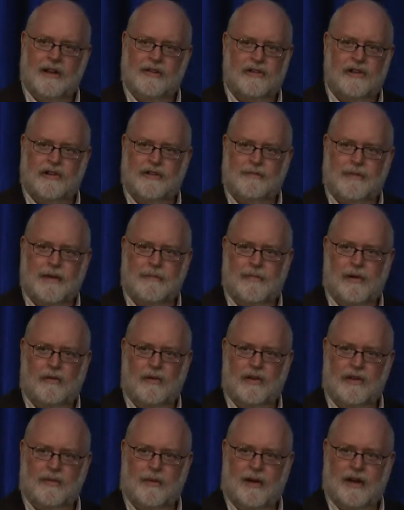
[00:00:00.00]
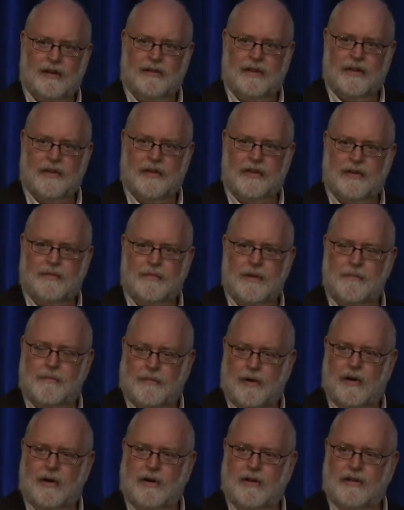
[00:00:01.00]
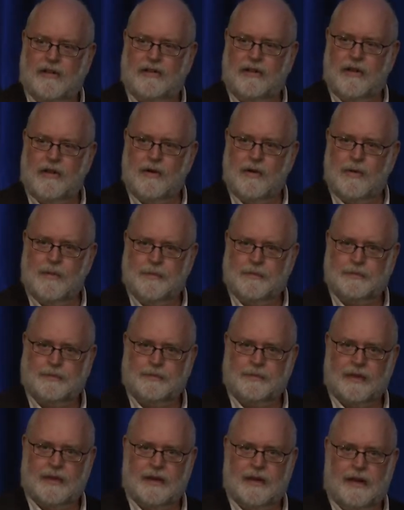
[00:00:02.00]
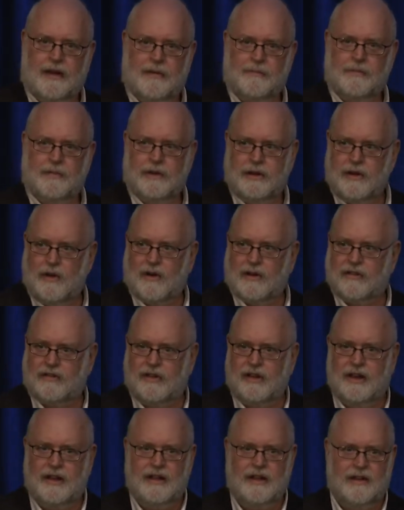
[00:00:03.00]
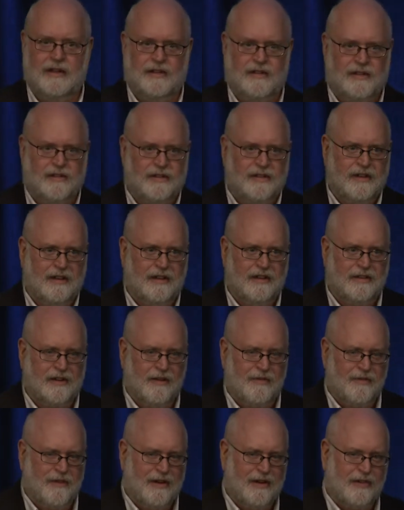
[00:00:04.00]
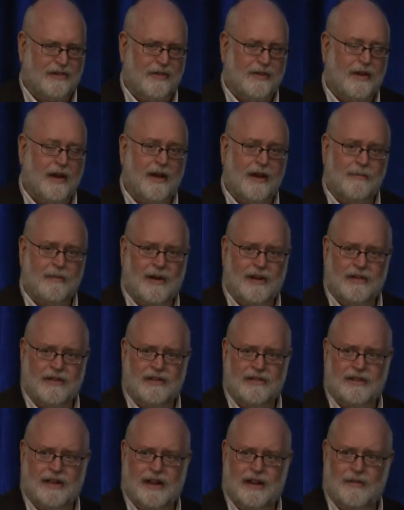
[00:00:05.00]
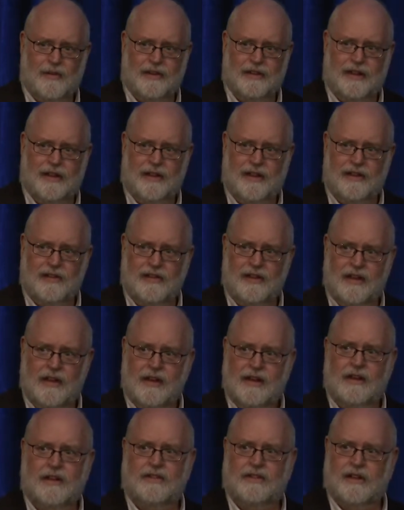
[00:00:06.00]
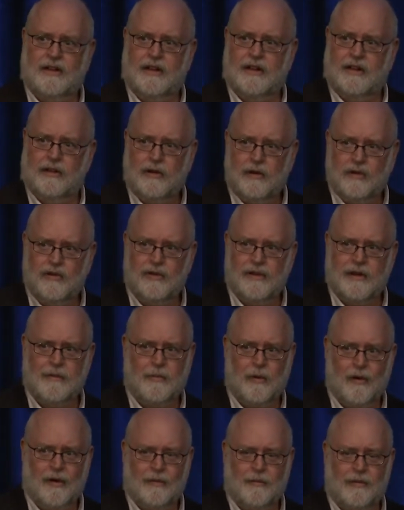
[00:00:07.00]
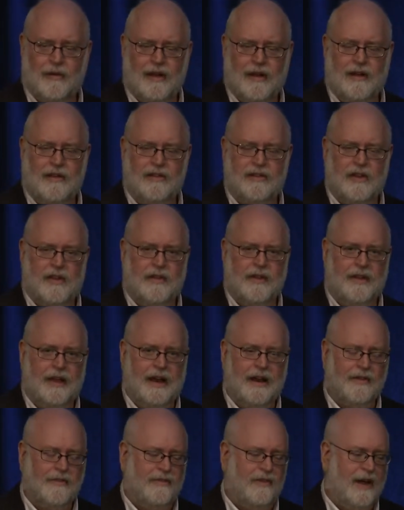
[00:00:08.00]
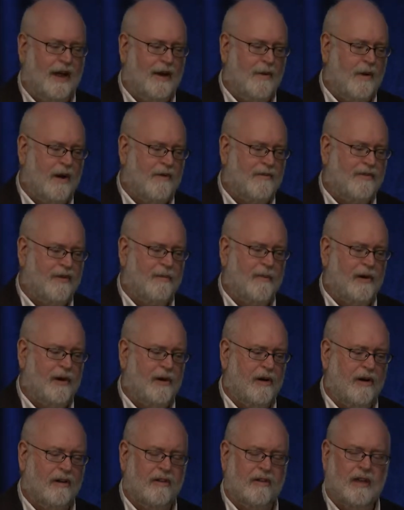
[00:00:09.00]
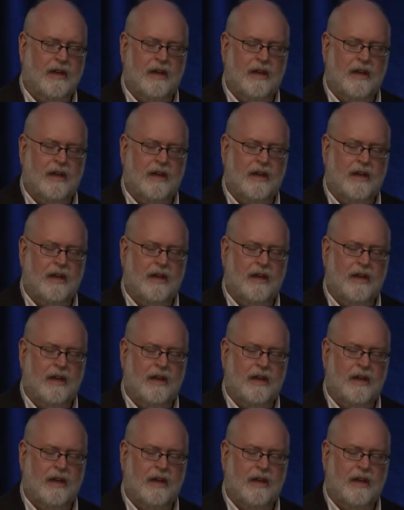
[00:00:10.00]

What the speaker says: just people respond to this, but birds do. New York City, as our friends from the Audubon Society will tell us, is a hugely important place on the Atlantic Flyway for birds